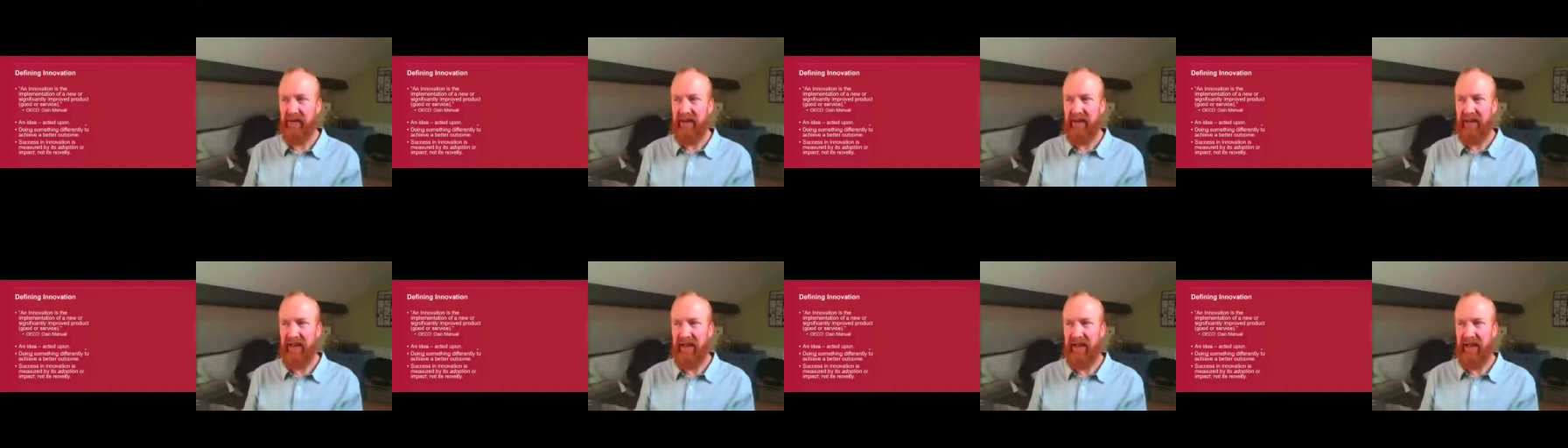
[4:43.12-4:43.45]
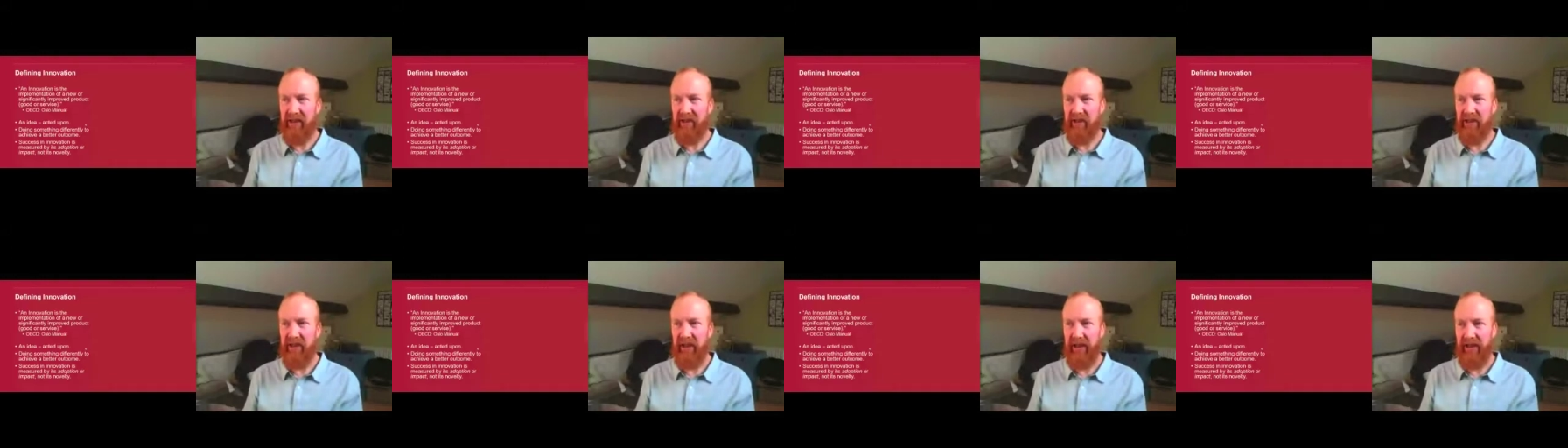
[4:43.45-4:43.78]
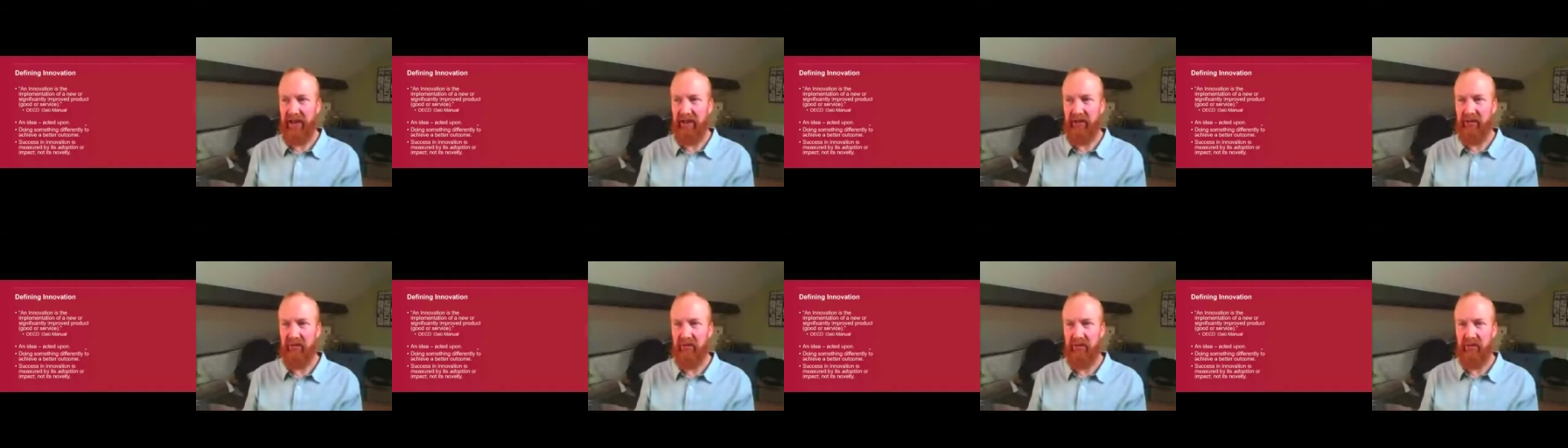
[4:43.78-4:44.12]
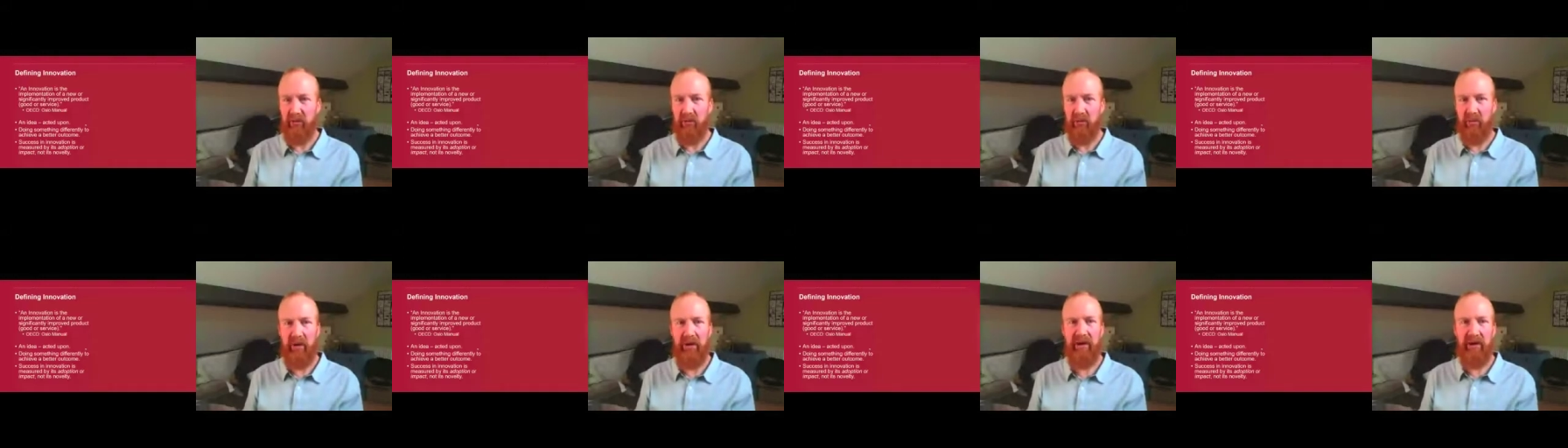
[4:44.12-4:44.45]
Actually,
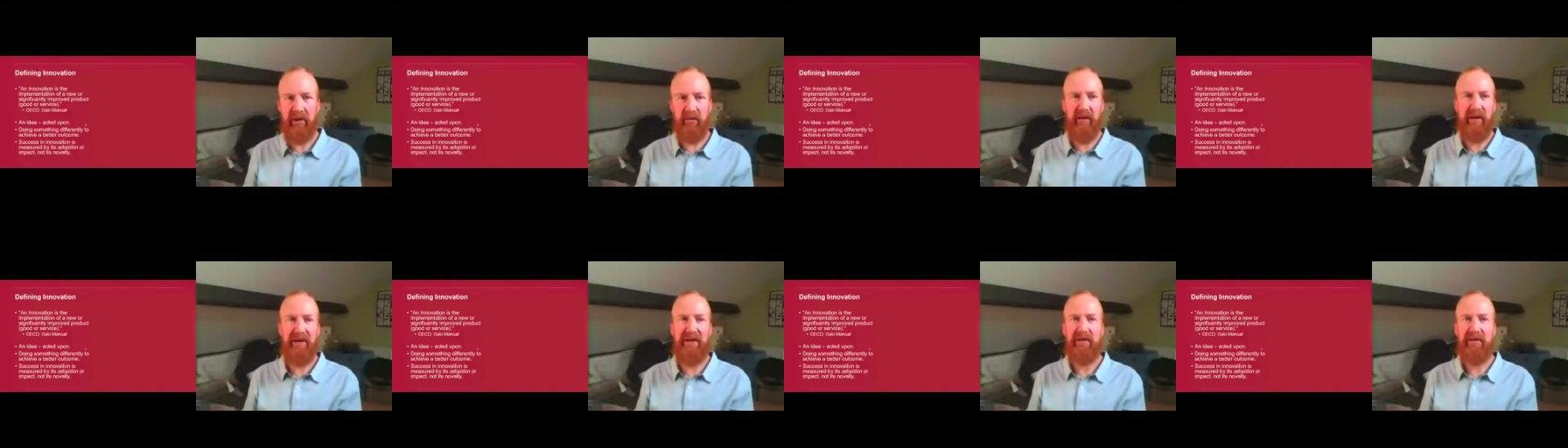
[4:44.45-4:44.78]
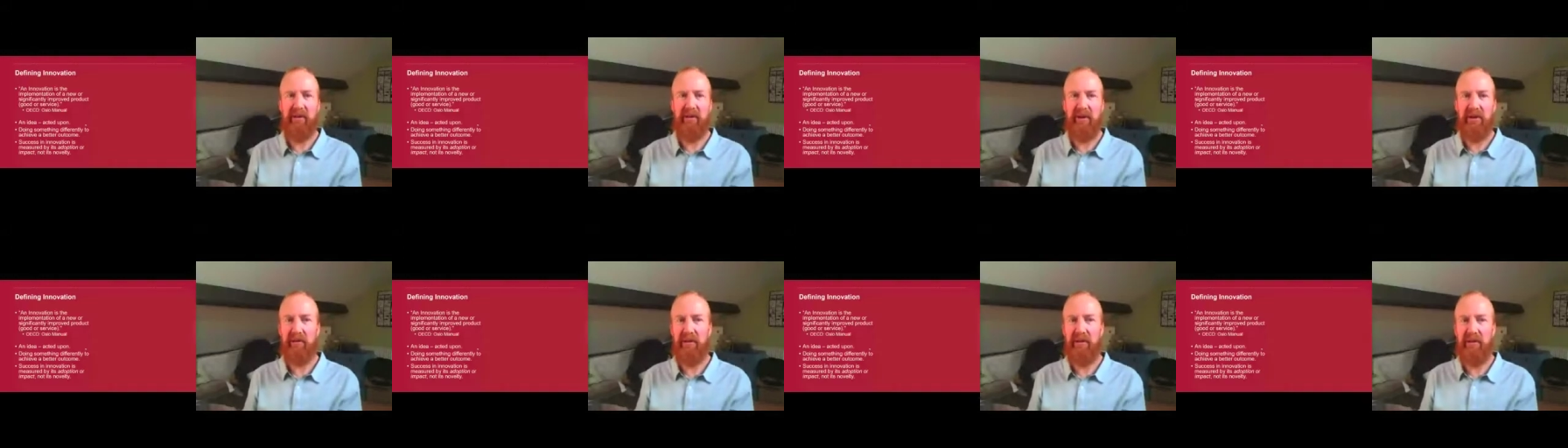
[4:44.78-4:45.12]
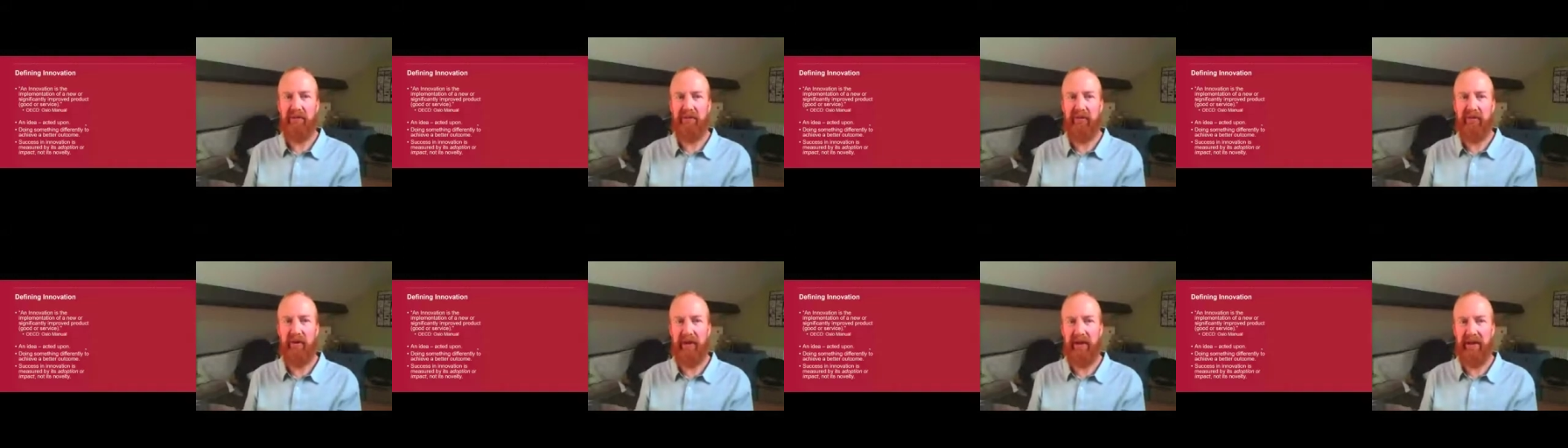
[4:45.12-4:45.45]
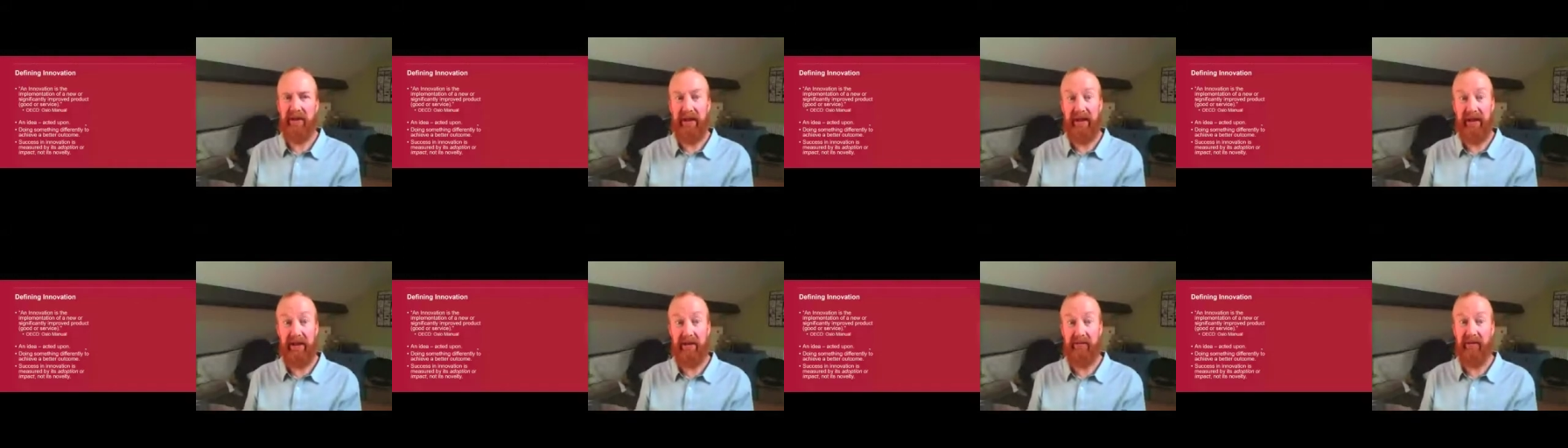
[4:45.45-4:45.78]
one of the ways in which we
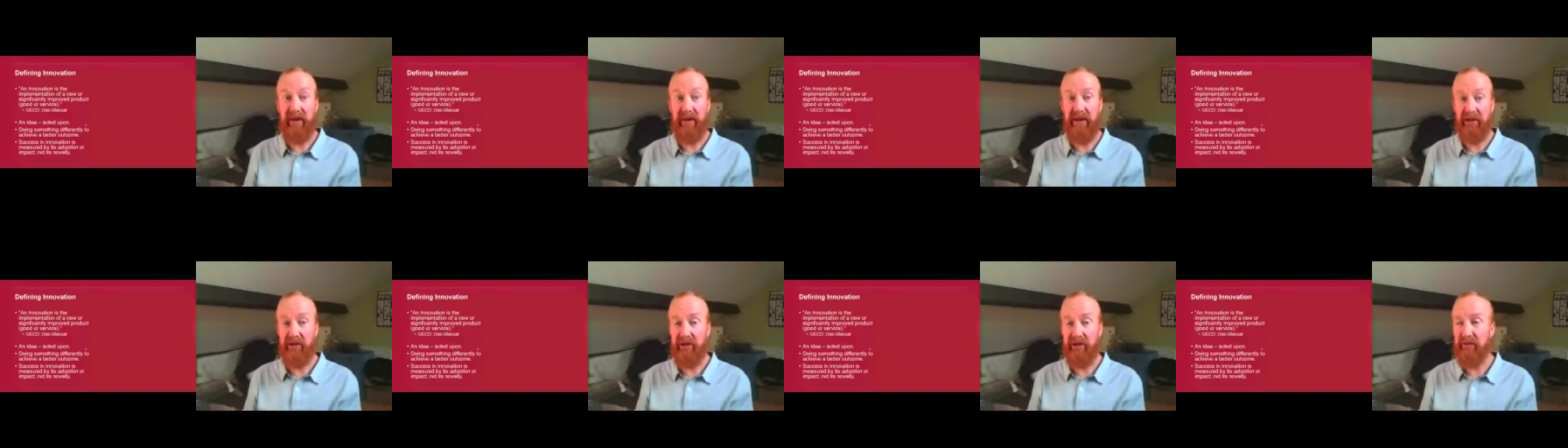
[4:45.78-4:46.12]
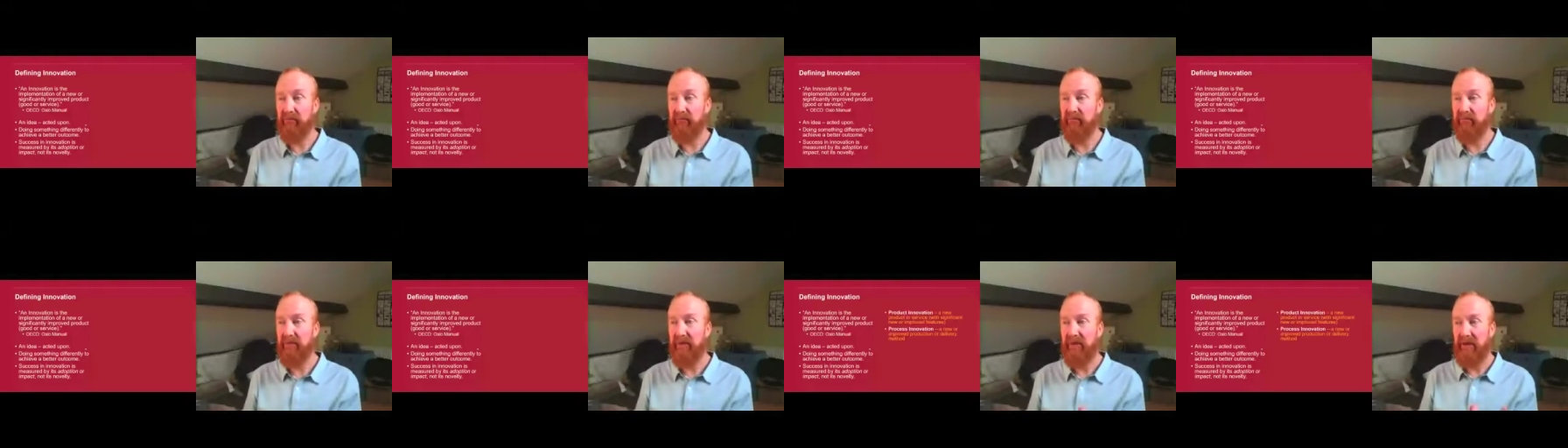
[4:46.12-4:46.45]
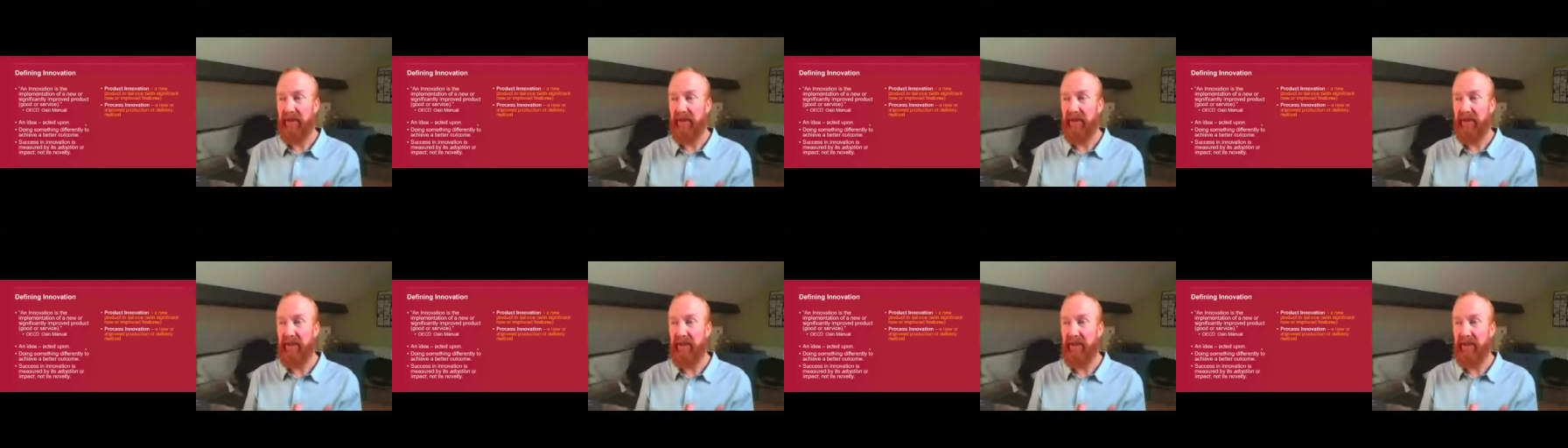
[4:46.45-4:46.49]
define innovation